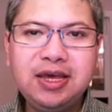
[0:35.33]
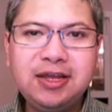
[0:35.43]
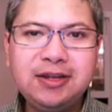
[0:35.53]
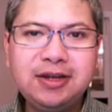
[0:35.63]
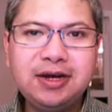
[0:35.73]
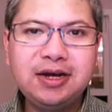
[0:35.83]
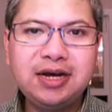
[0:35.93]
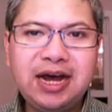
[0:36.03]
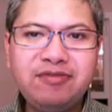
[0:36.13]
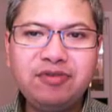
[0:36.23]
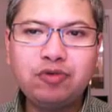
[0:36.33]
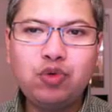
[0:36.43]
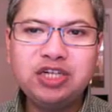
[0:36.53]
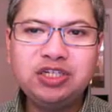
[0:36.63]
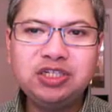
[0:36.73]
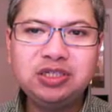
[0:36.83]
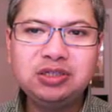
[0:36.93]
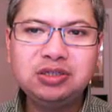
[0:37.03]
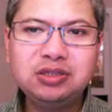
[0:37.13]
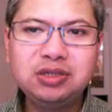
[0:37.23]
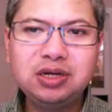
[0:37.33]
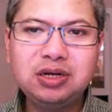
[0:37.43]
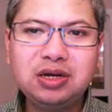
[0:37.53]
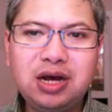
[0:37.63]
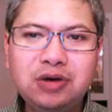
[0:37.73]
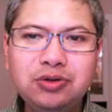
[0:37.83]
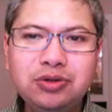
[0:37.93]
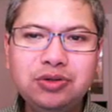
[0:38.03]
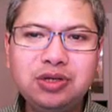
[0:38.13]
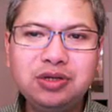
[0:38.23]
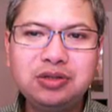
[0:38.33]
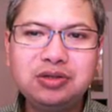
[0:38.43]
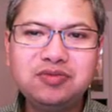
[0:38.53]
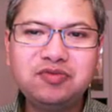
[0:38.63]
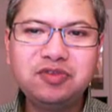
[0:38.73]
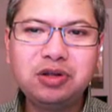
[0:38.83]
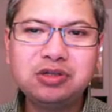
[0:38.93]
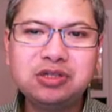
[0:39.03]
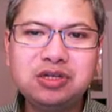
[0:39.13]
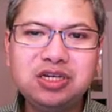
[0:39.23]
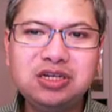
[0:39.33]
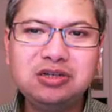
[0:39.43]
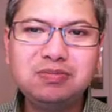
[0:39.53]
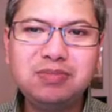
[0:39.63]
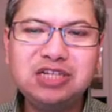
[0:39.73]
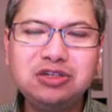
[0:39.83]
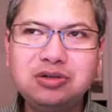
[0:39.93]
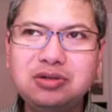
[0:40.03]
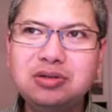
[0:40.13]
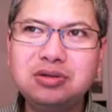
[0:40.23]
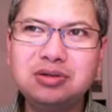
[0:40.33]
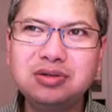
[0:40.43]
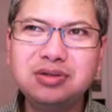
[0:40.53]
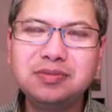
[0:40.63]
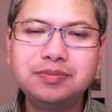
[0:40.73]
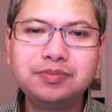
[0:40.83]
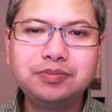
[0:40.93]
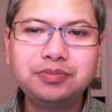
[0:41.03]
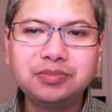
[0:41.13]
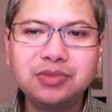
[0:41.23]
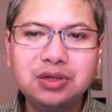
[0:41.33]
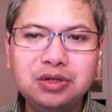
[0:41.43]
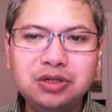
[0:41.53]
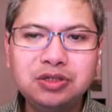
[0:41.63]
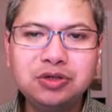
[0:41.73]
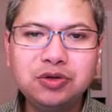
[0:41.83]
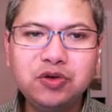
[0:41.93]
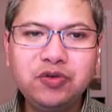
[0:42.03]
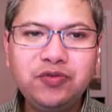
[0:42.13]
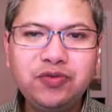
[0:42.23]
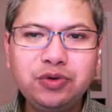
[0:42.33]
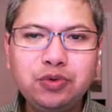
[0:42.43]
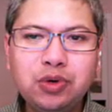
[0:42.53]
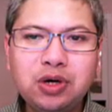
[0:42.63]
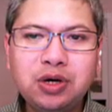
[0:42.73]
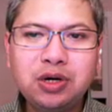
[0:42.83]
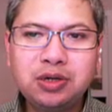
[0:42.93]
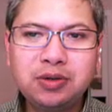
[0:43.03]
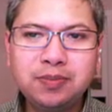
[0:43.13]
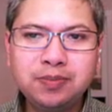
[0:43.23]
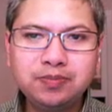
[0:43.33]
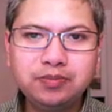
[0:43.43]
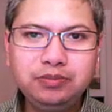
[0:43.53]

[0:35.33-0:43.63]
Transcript: And I have a question. How do you think this velocity is measured? So if you are